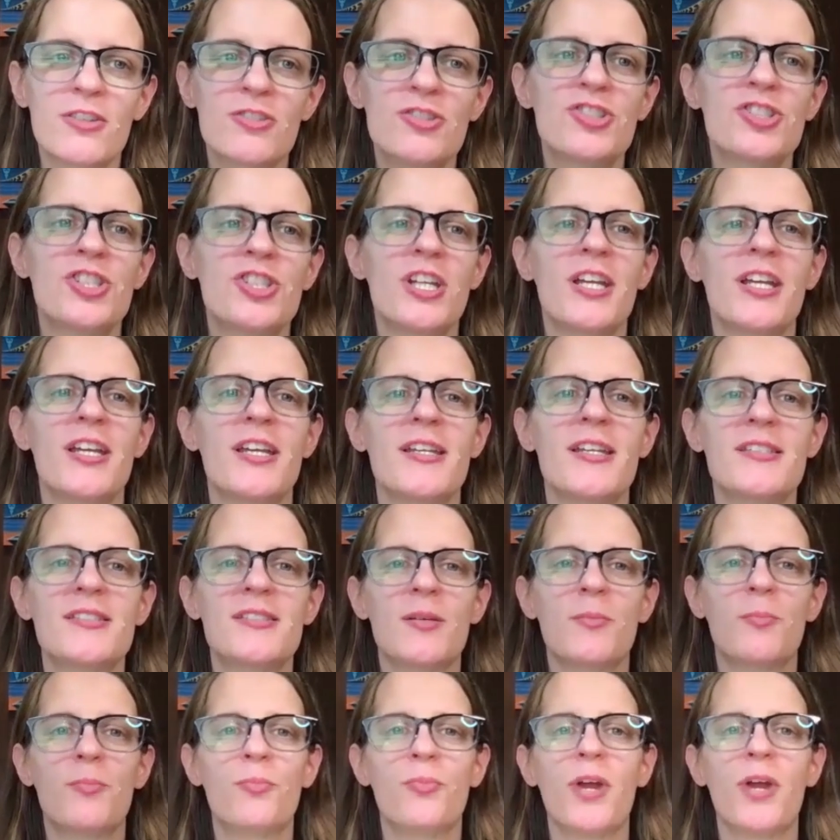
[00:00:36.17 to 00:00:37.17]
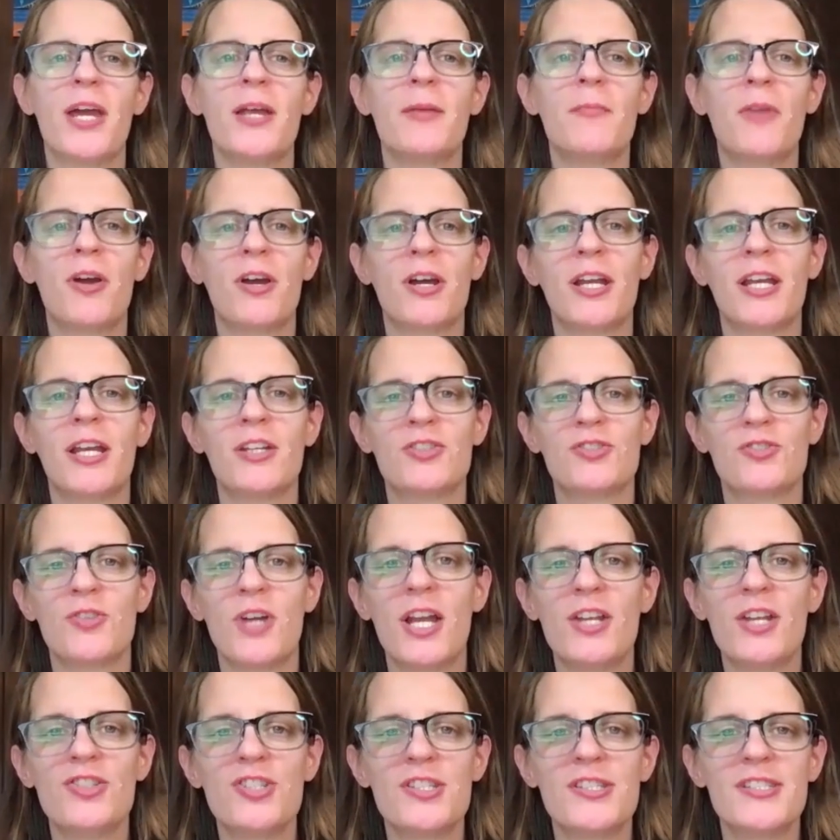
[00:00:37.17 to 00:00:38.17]
She is the brand marketing
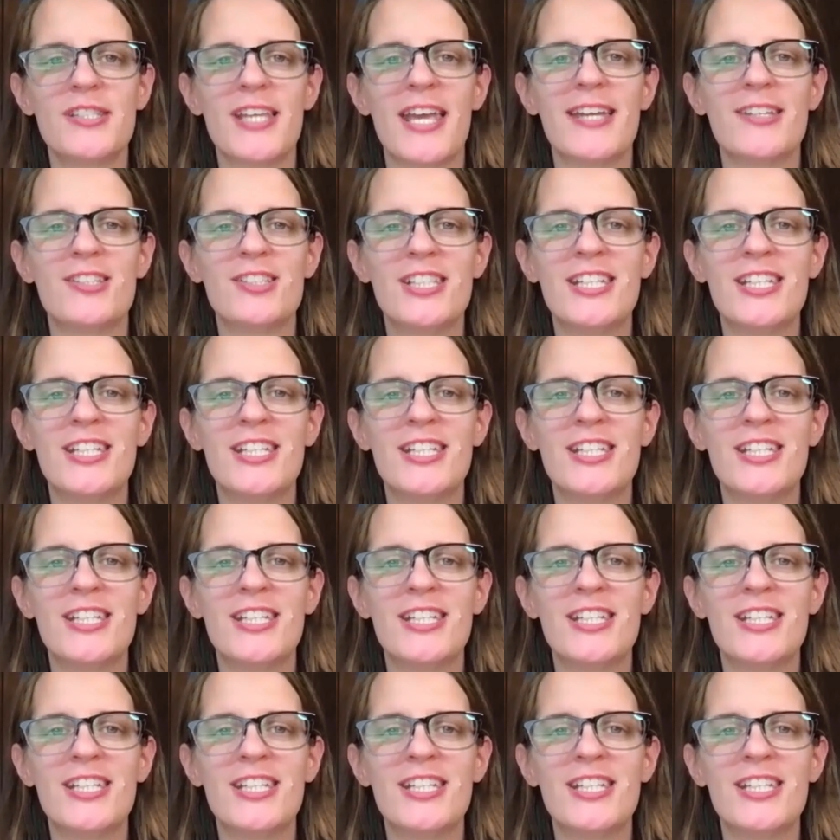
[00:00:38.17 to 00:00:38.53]
strategist at